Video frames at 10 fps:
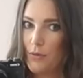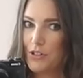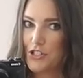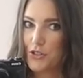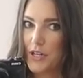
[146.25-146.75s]

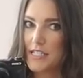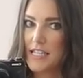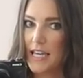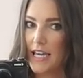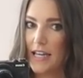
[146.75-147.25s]
which is
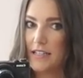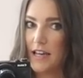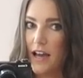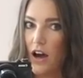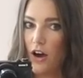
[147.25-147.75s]
crazy. And
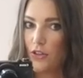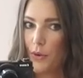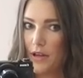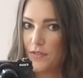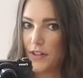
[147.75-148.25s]

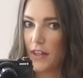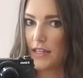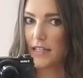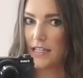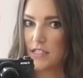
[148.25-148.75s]
although I feel
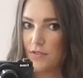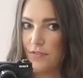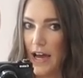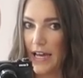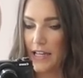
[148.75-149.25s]
like it's
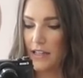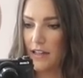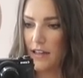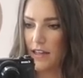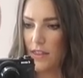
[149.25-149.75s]

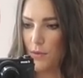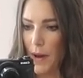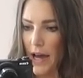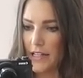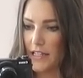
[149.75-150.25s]
fine in the
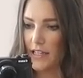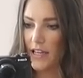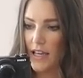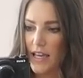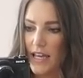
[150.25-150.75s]
body,
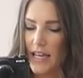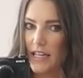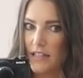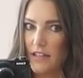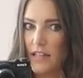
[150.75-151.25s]

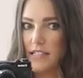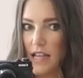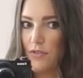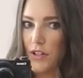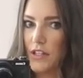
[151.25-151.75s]
it is
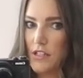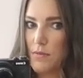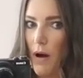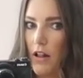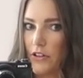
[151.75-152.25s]
definitely
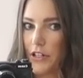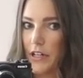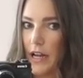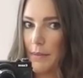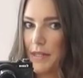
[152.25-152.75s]
smaller.
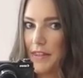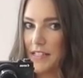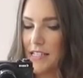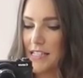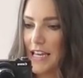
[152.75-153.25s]
I mean,
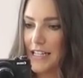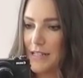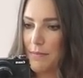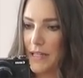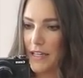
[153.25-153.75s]
this is
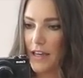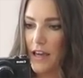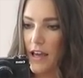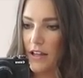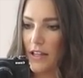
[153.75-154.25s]
hitting me
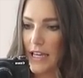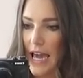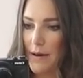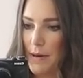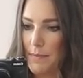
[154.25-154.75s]
like
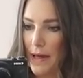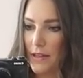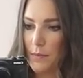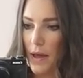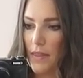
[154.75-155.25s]
at my
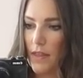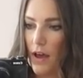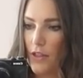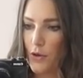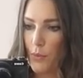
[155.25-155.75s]
belly button. The
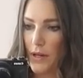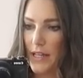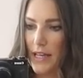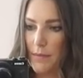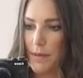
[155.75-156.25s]
other one
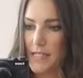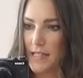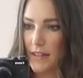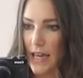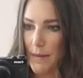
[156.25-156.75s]
hit
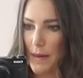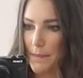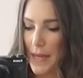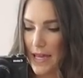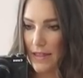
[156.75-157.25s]
basically at my
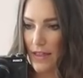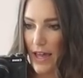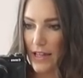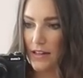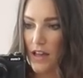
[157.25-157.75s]
pant
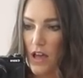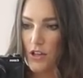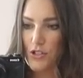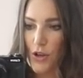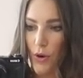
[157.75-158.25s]
line.
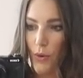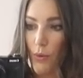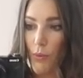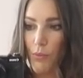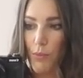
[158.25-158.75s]

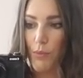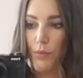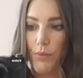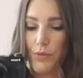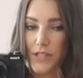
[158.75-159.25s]
So
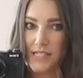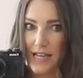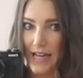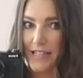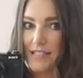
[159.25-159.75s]
the
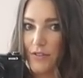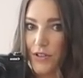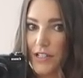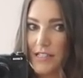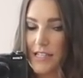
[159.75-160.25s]
size
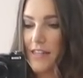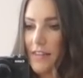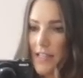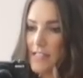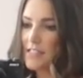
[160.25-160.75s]
difference in
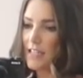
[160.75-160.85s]
this